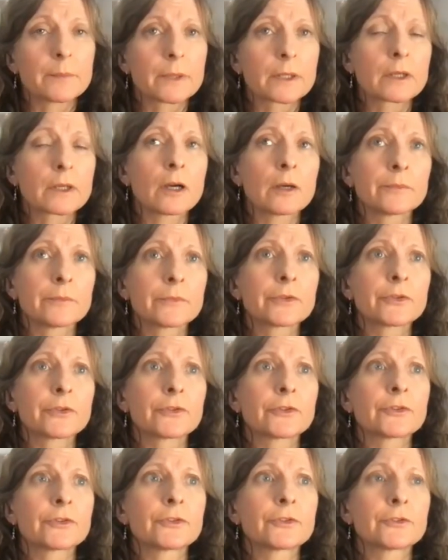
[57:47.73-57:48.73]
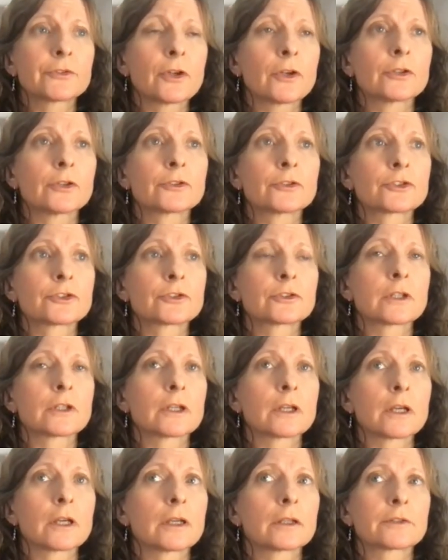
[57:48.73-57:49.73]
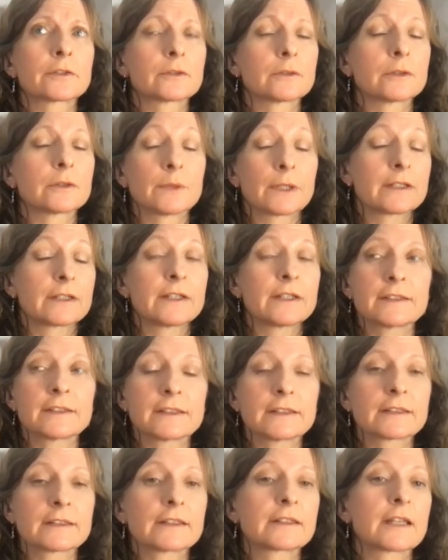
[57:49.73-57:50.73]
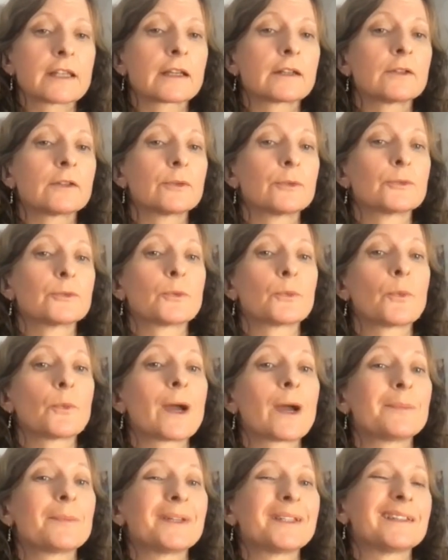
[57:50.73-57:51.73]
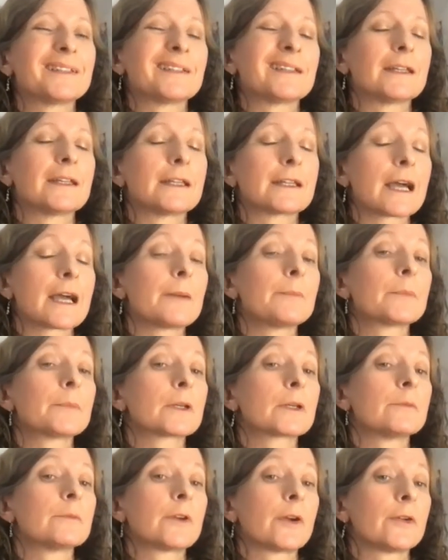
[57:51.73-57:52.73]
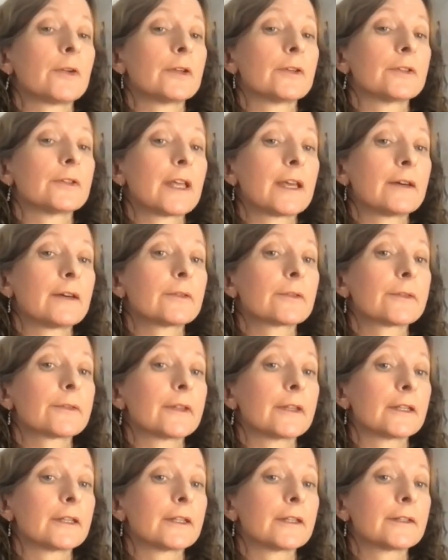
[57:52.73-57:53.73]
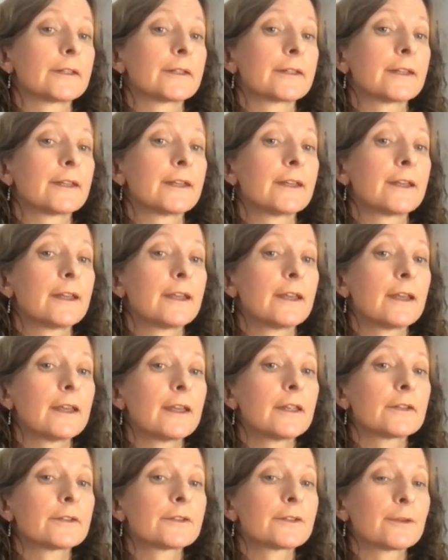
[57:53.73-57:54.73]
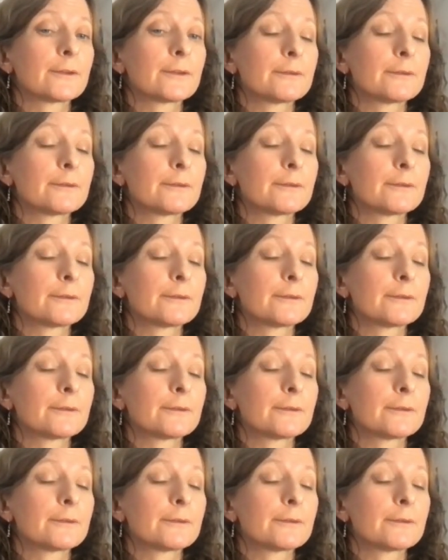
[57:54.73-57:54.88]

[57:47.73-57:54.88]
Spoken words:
becomes such well, it's a tangled web, and it can become very unhealthy. So